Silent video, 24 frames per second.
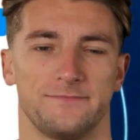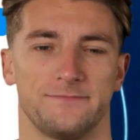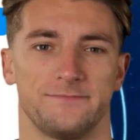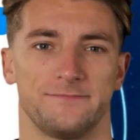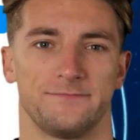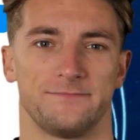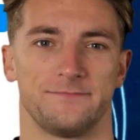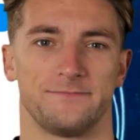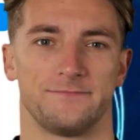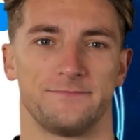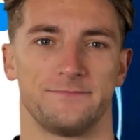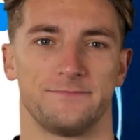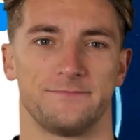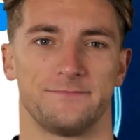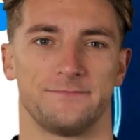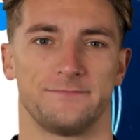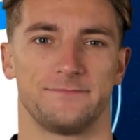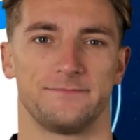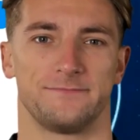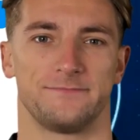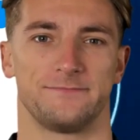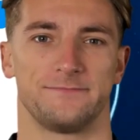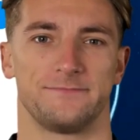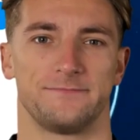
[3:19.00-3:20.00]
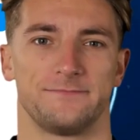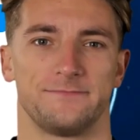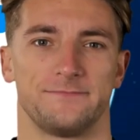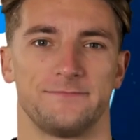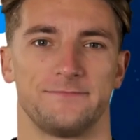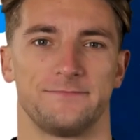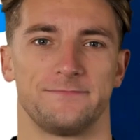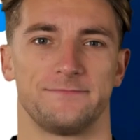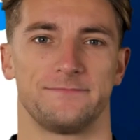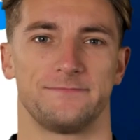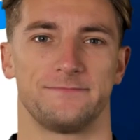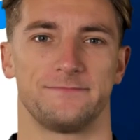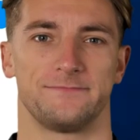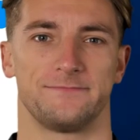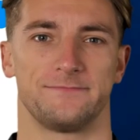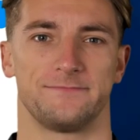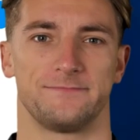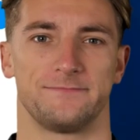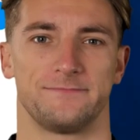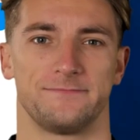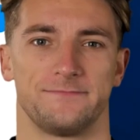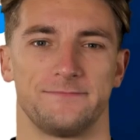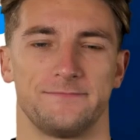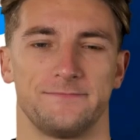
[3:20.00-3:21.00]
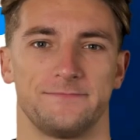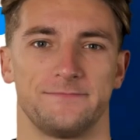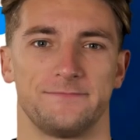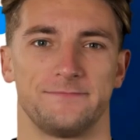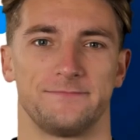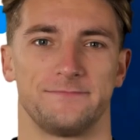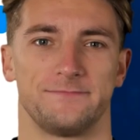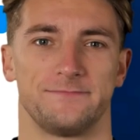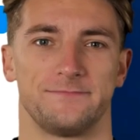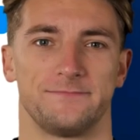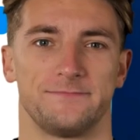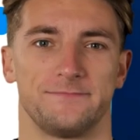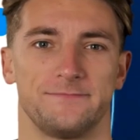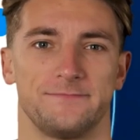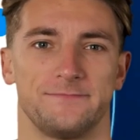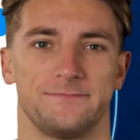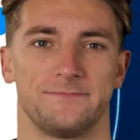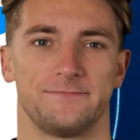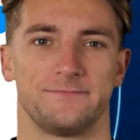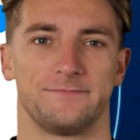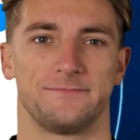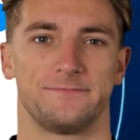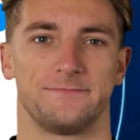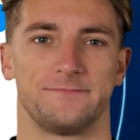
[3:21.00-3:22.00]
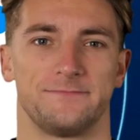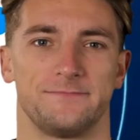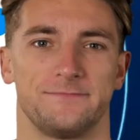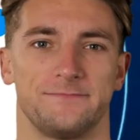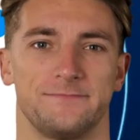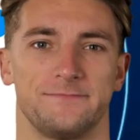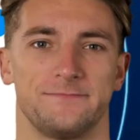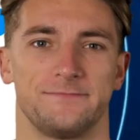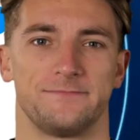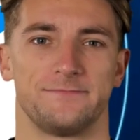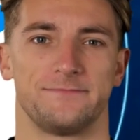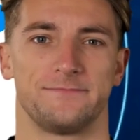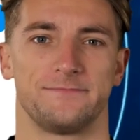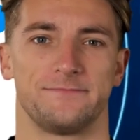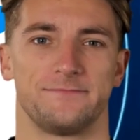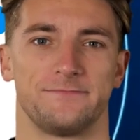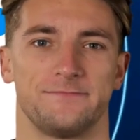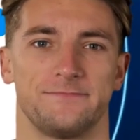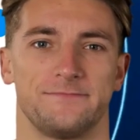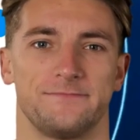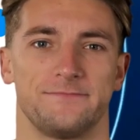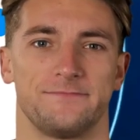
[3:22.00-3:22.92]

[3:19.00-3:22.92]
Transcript: (no one is talking)